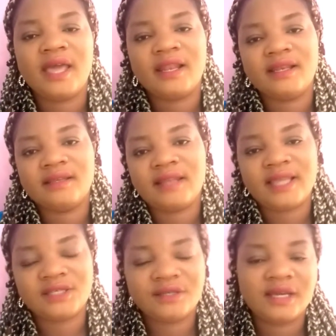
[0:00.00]

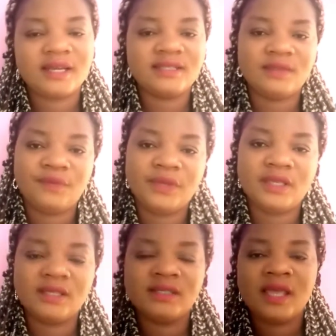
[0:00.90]
Nigerian
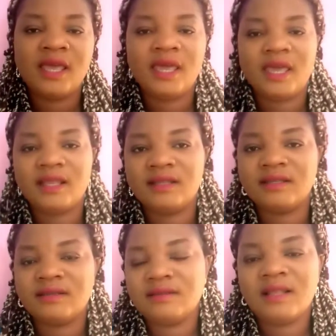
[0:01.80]
recipes and
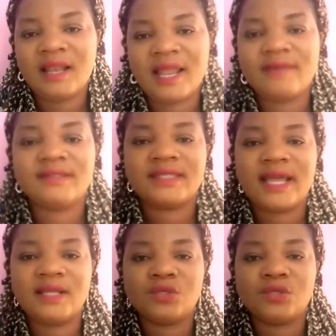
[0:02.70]
lifestyle.